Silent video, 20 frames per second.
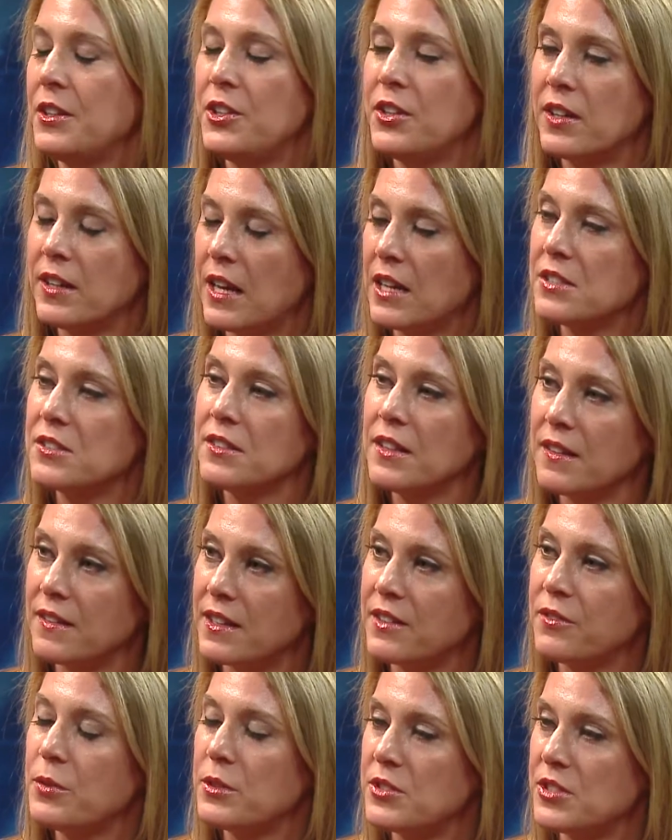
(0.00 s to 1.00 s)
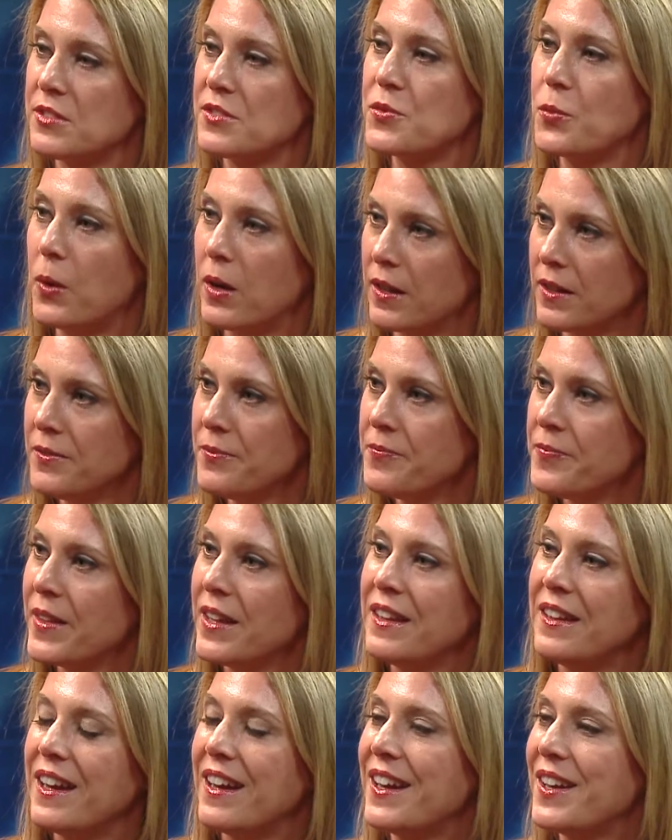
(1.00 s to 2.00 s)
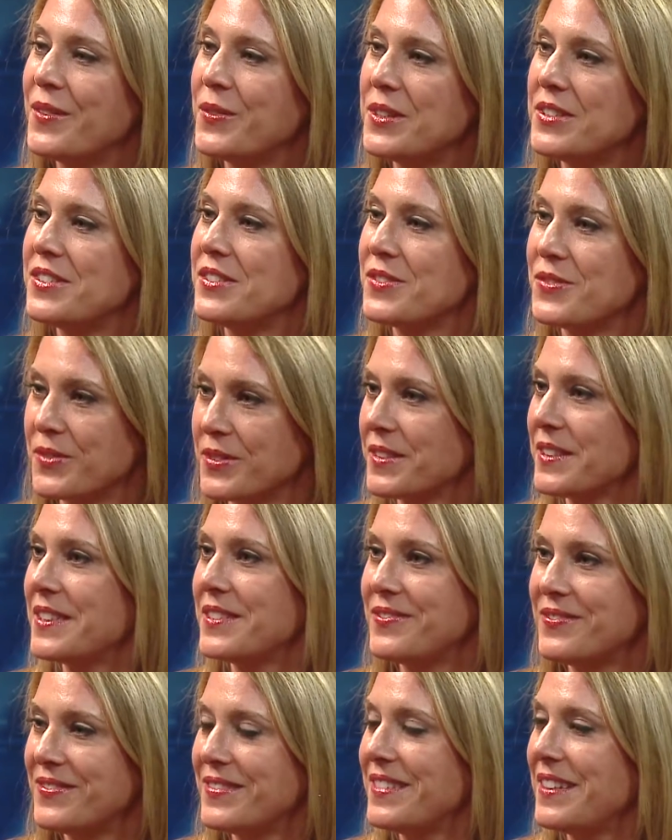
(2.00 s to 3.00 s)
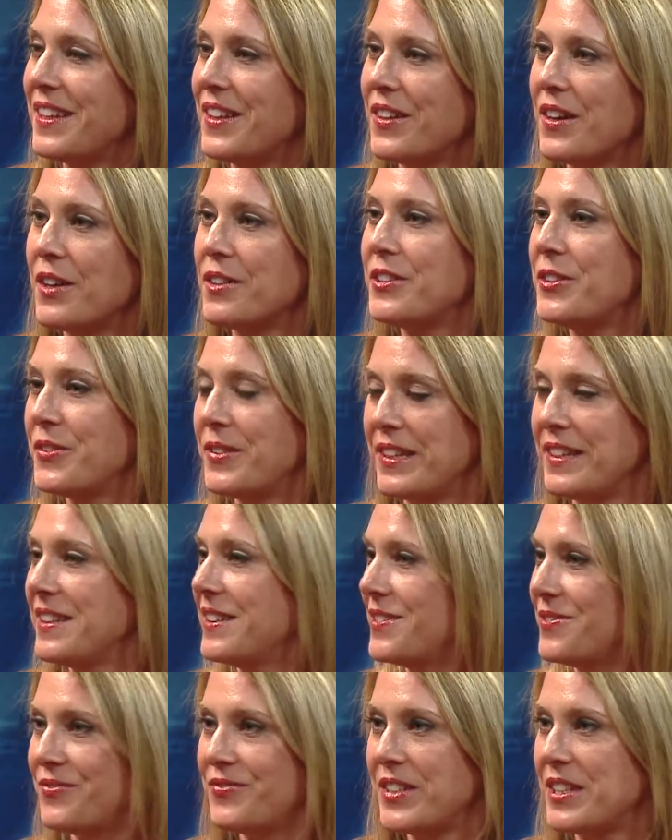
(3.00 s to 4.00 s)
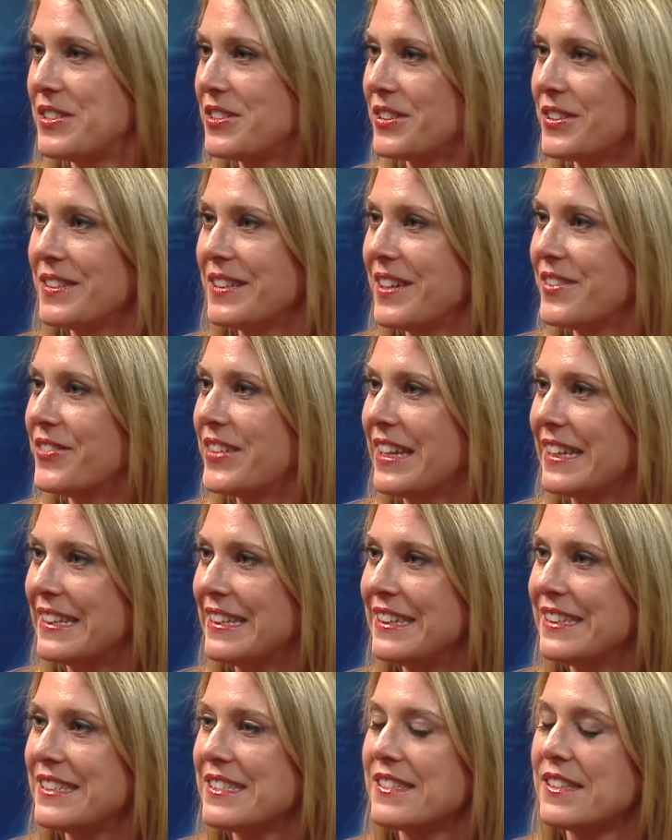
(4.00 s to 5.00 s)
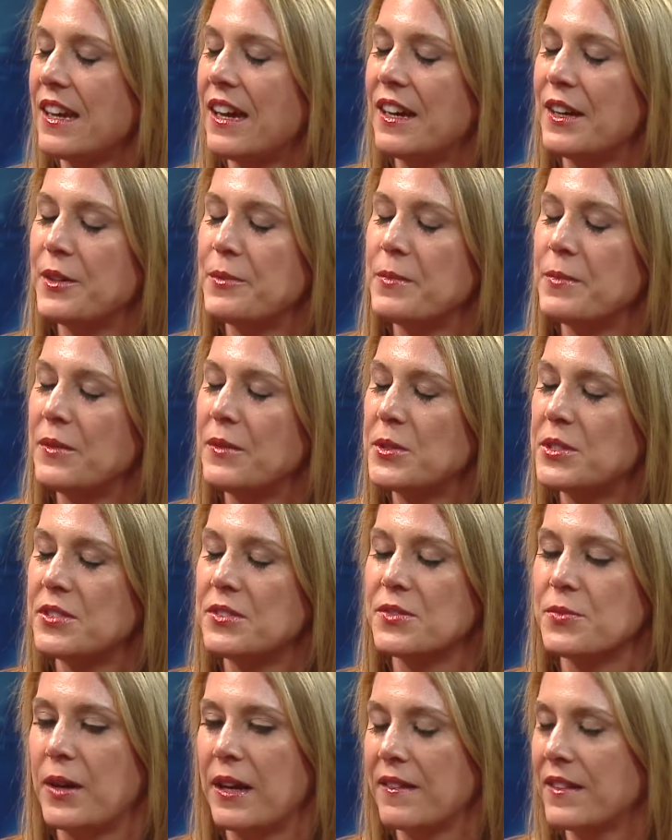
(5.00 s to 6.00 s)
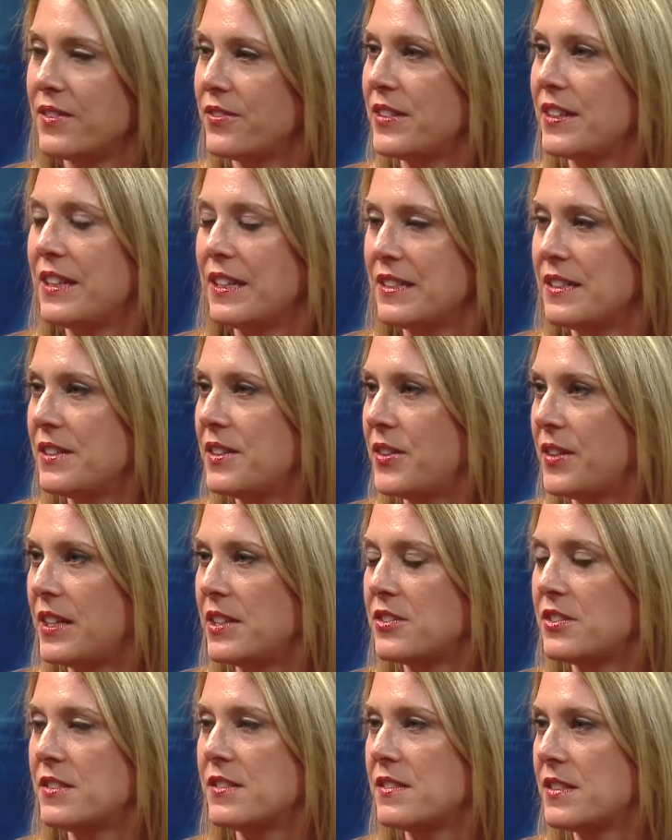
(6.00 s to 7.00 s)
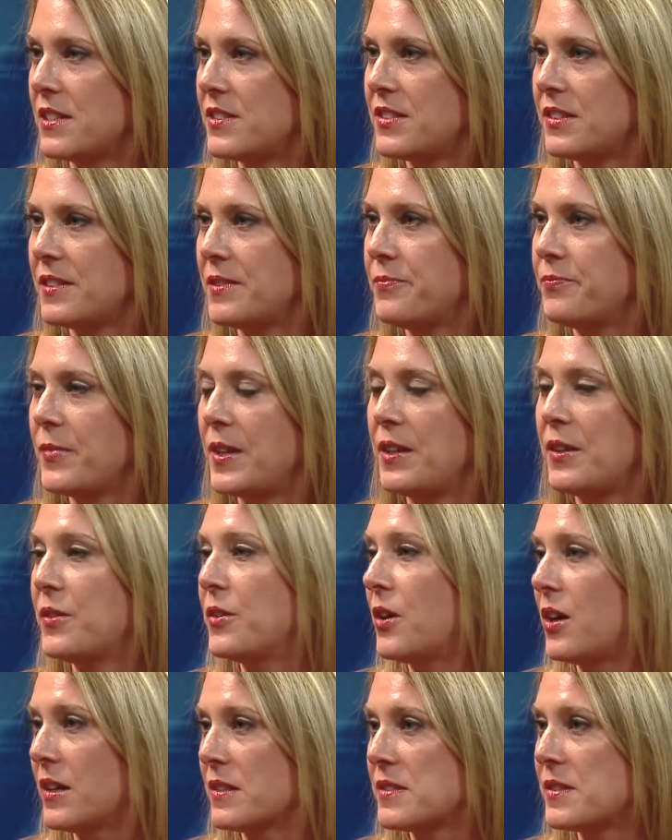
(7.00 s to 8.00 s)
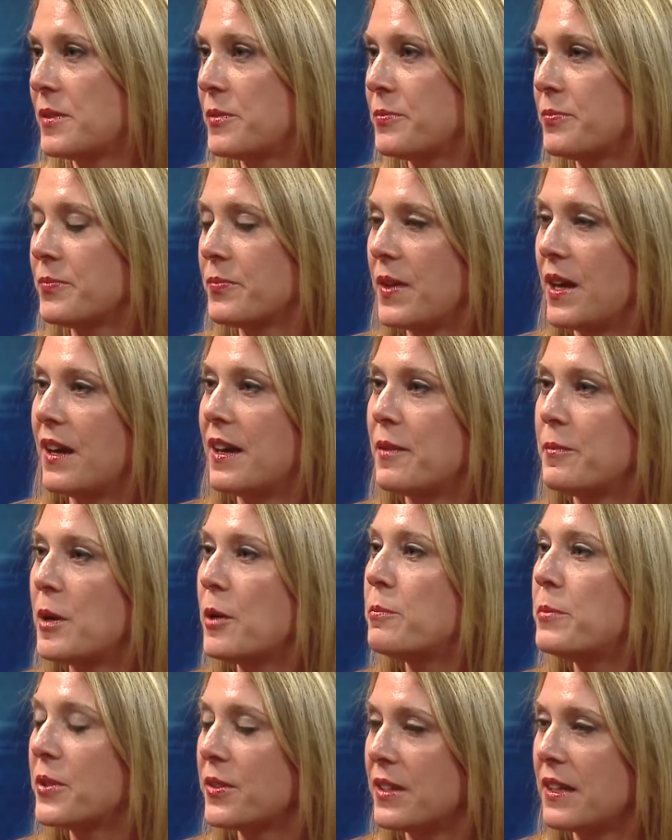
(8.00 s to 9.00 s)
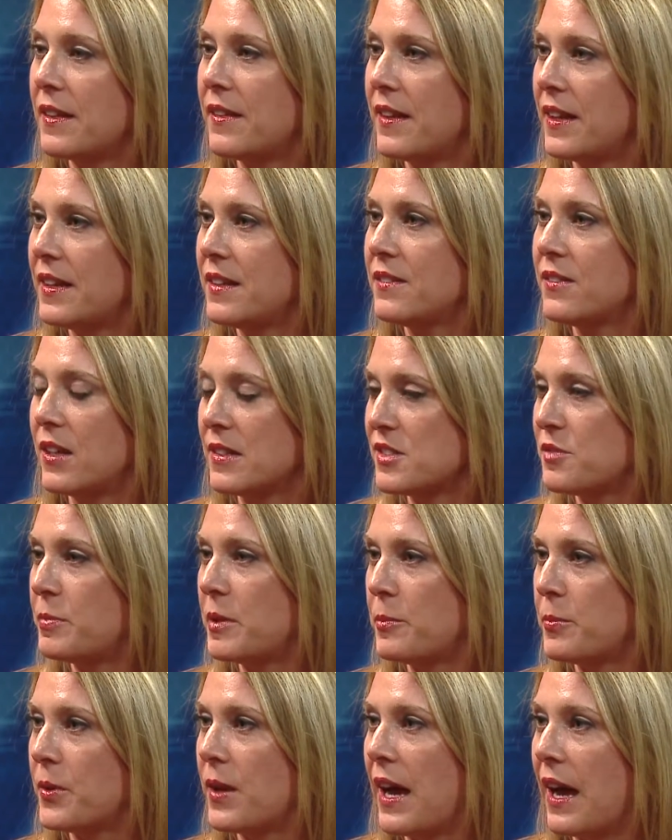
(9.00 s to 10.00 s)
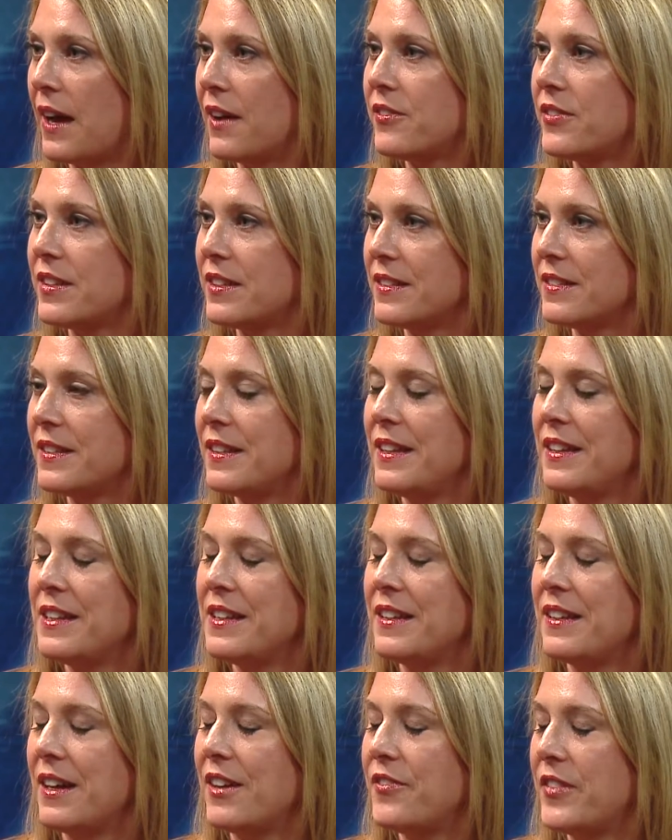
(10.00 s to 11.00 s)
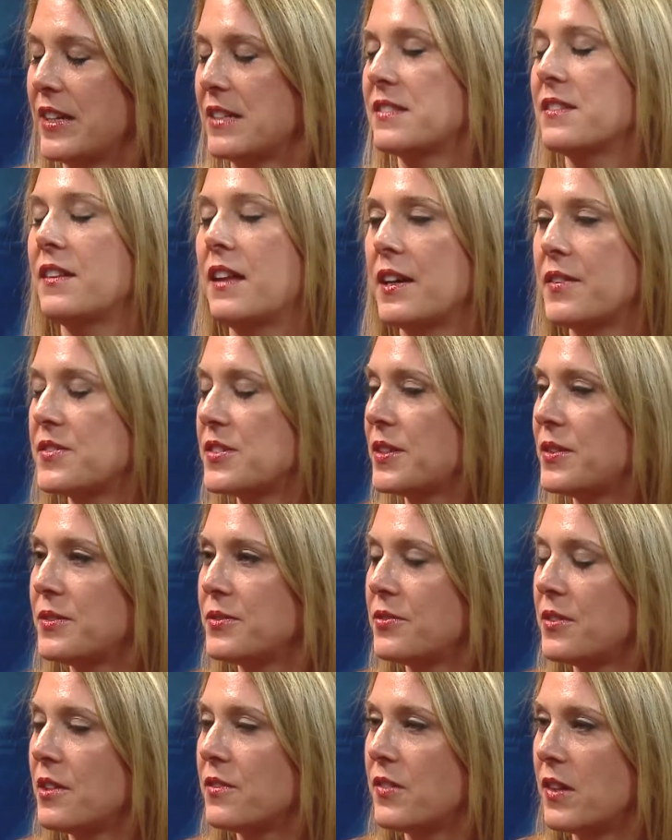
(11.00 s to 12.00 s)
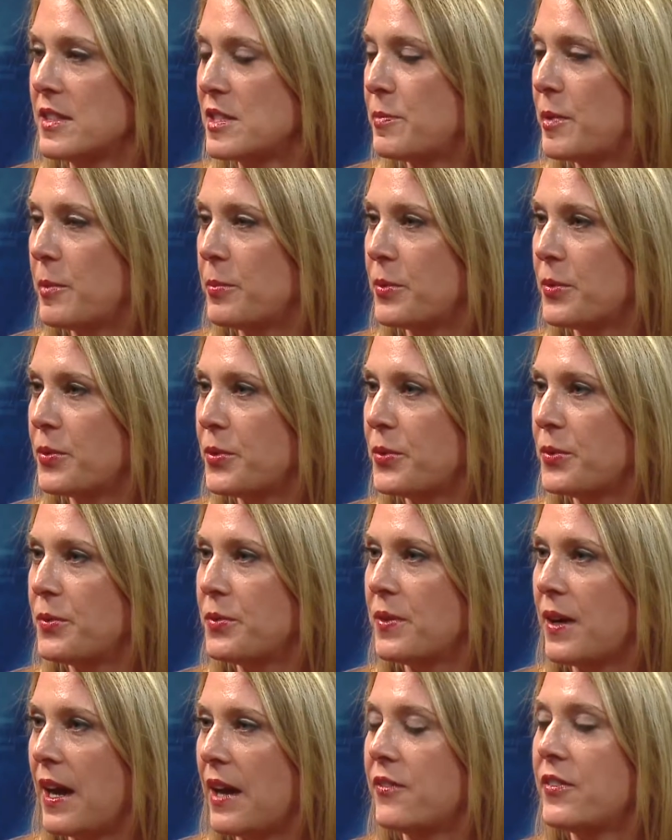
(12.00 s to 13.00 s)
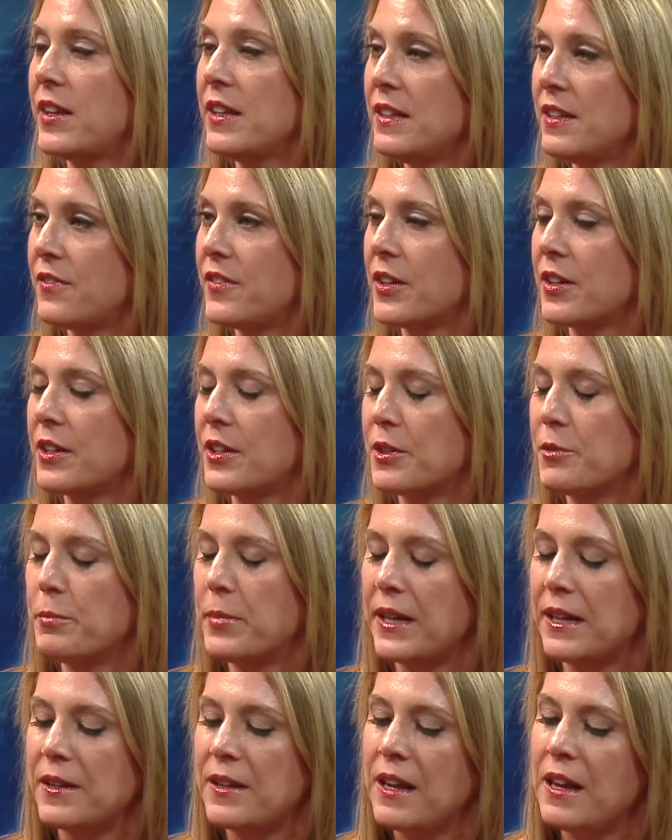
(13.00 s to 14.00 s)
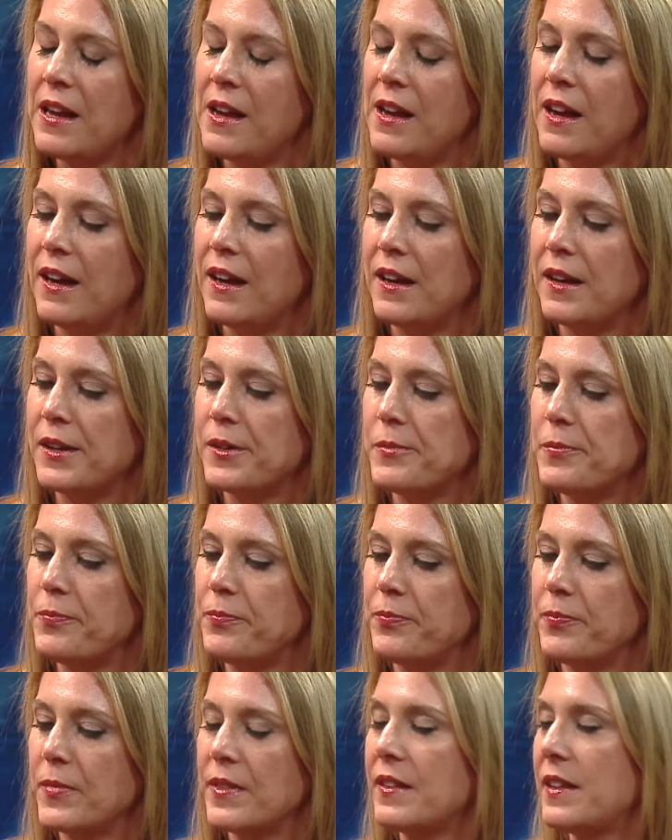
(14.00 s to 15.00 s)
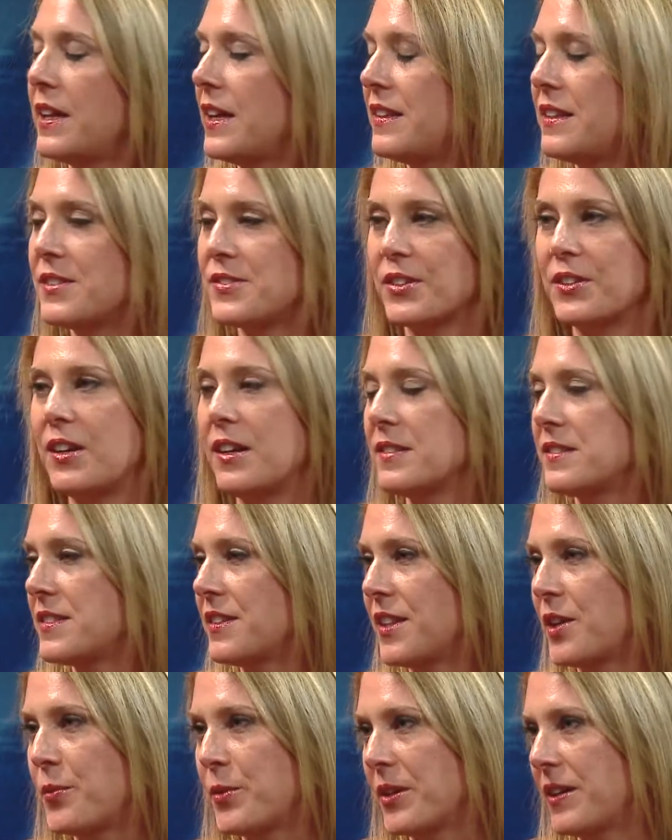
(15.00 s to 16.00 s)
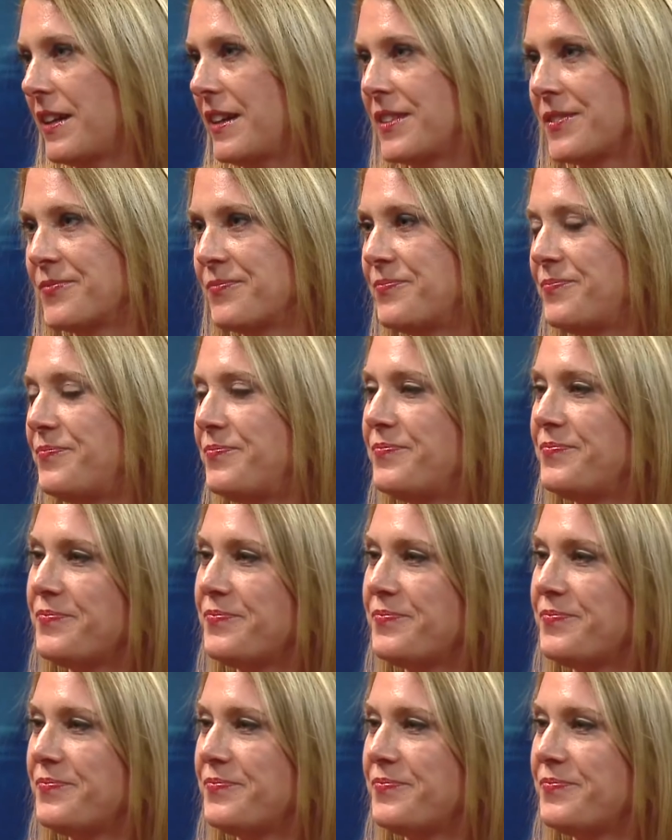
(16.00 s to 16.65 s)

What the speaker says: You can actually live with just one, which is really a unique feature of kidneys, which is why living kidney donation is such an awesome ability that lots of people have and affects the lives of lots of people who have kidney failure, but kidneys are constantly working.